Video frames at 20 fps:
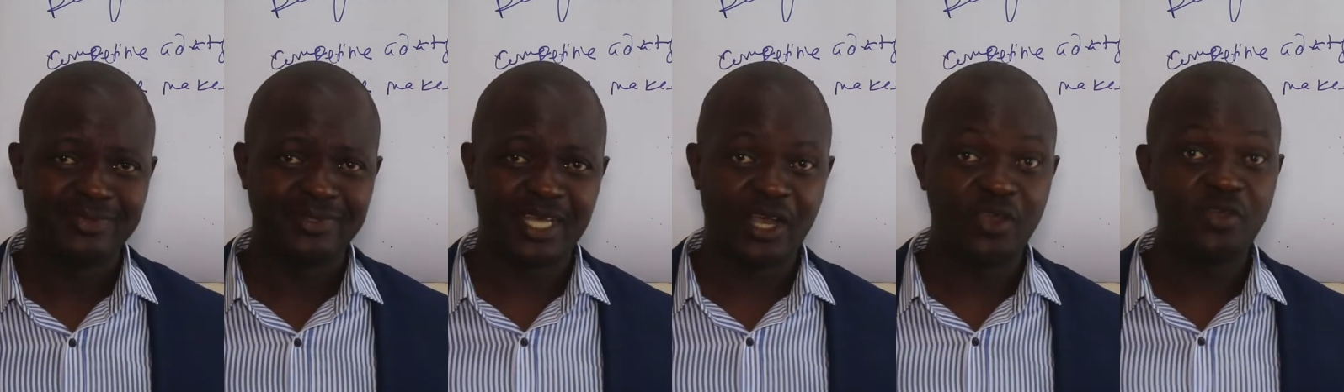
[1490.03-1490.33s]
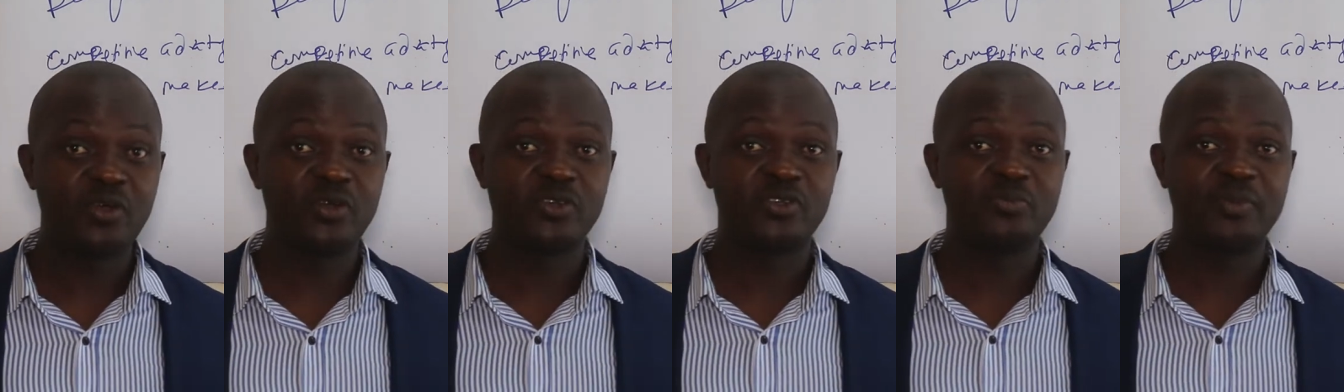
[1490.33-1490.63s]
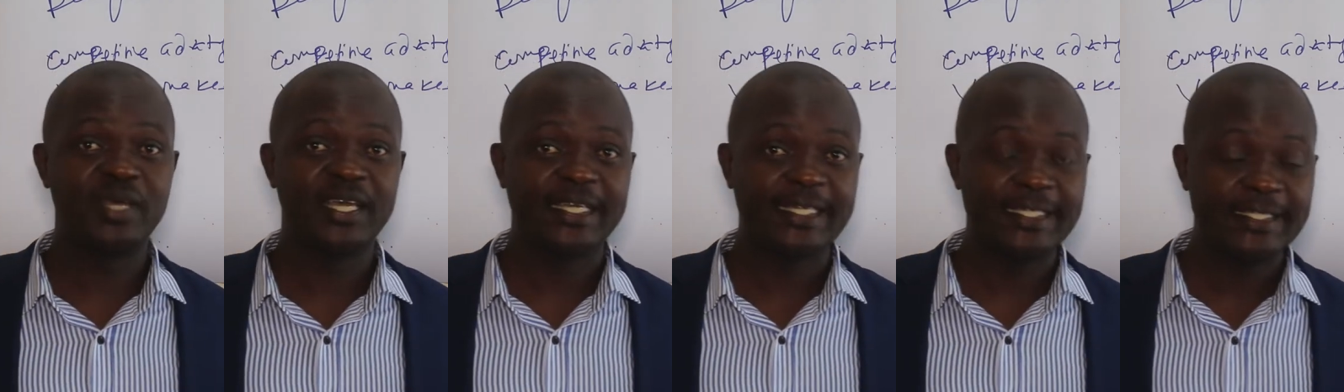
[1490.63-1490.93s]
Are you going to
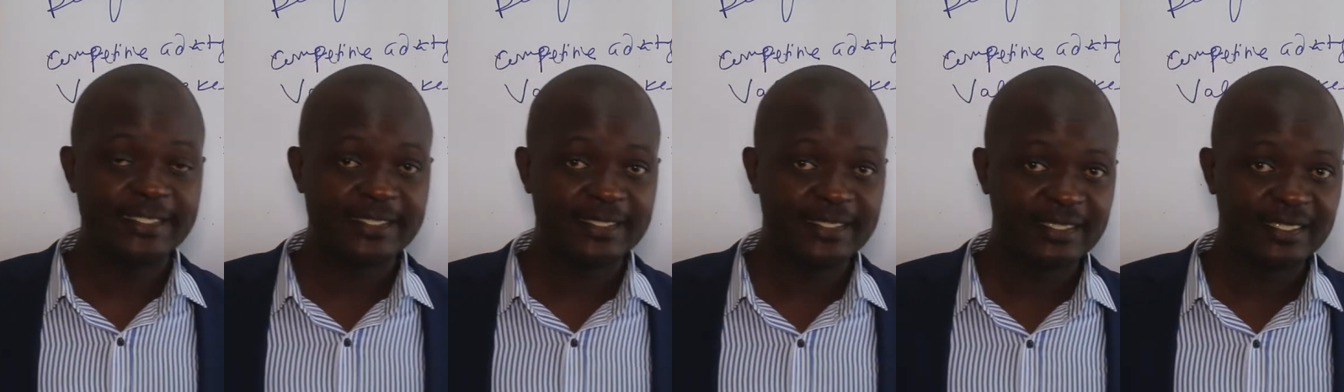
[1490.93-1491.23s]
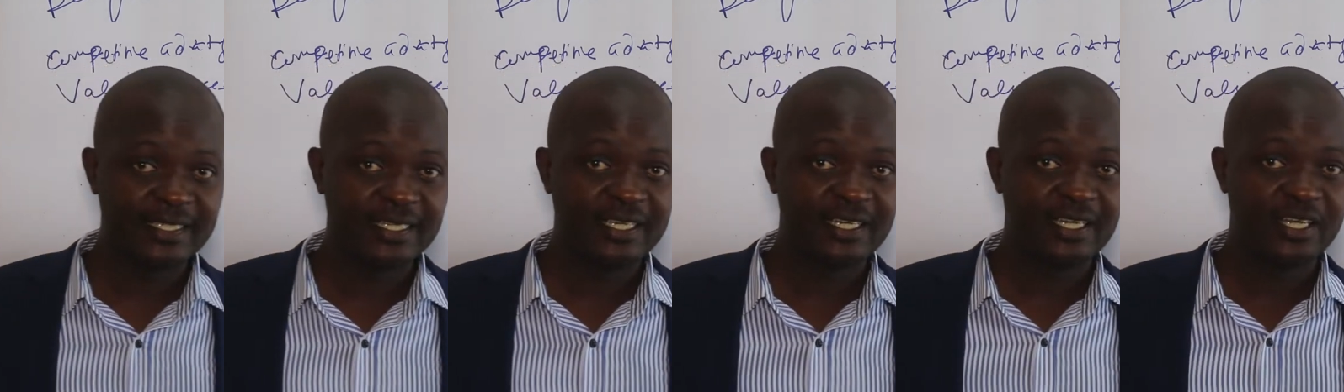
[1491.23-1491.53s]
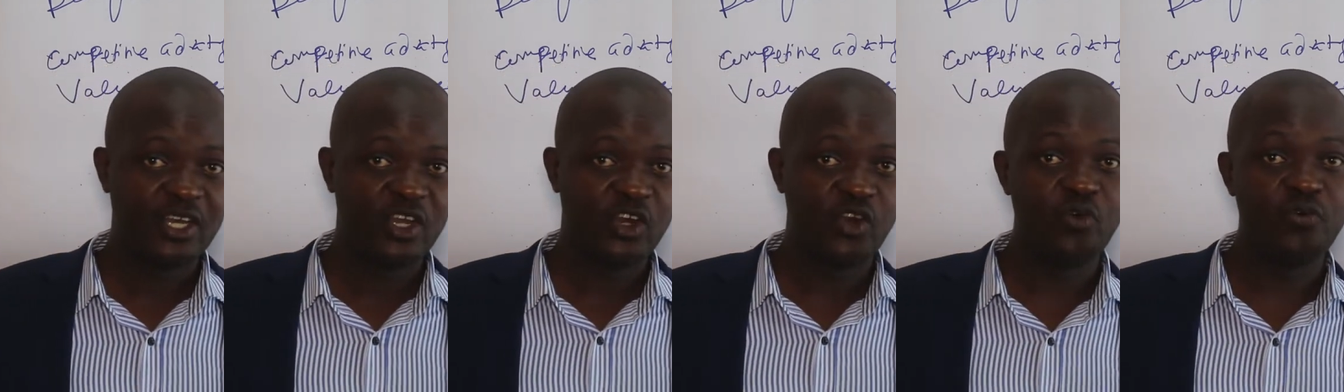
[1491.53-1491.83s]
make it?
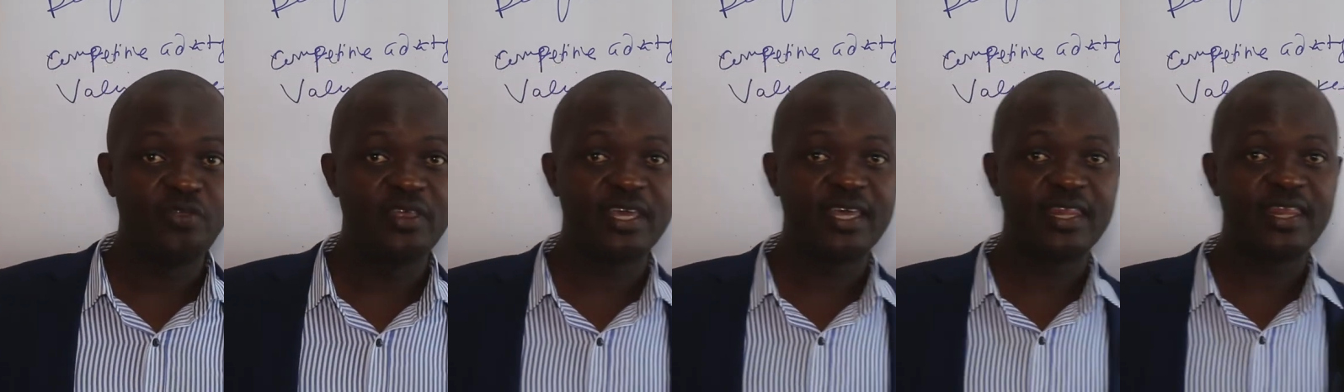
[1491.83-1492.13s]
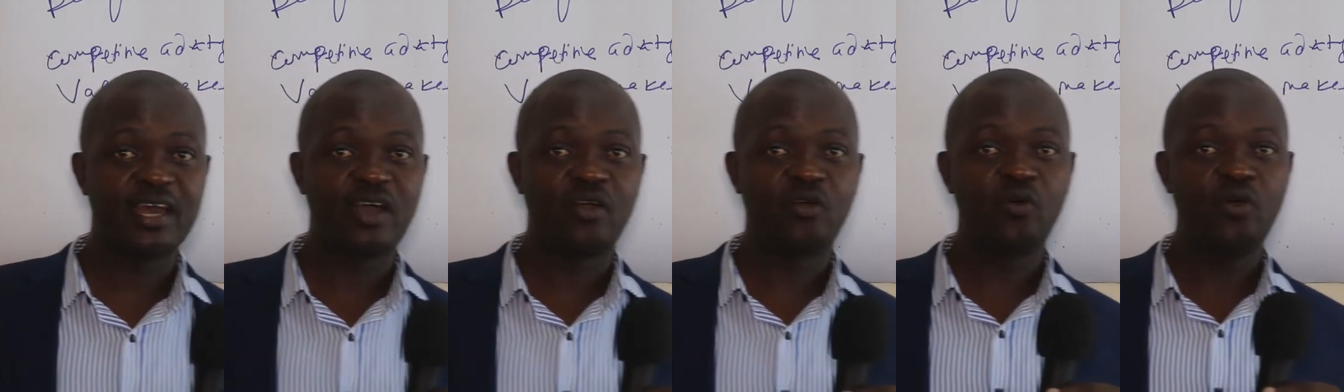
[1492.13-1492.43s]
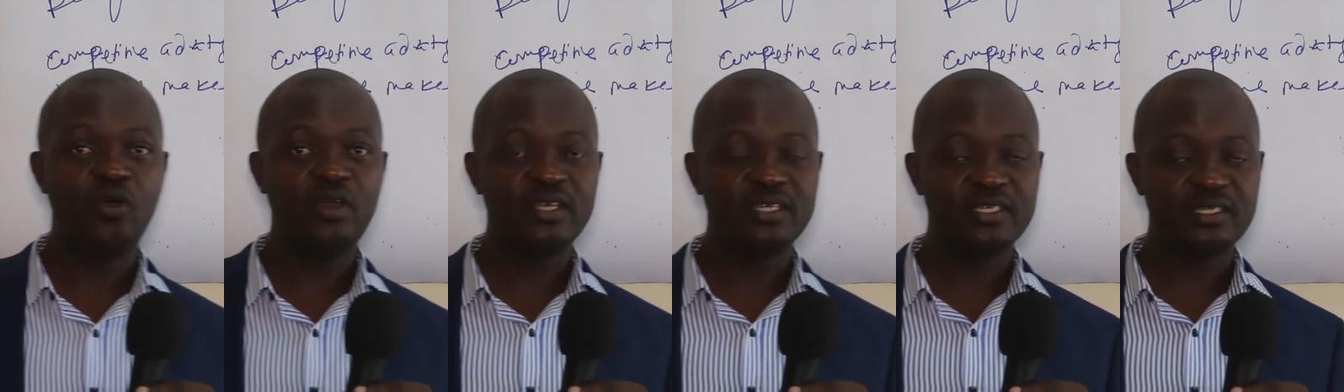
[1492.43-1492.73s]
Do you think they are
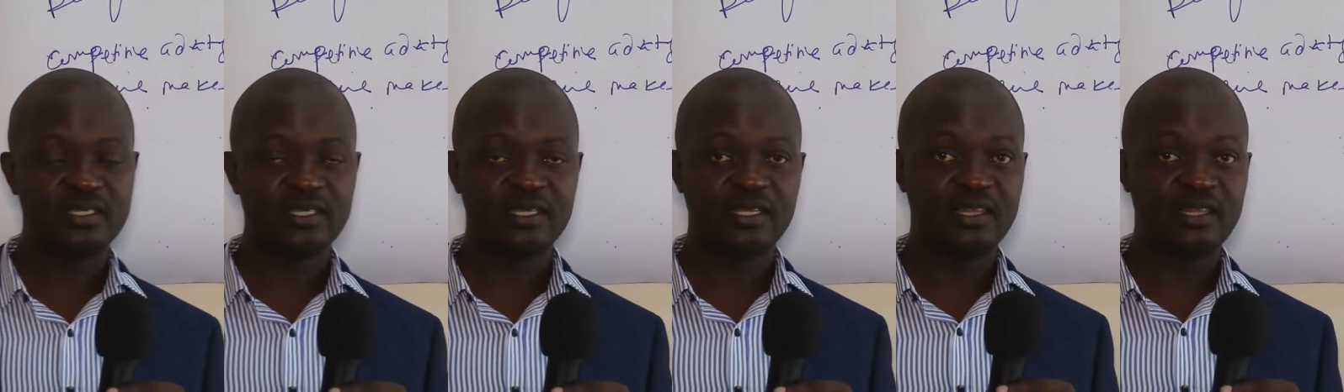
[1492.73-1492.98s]
going,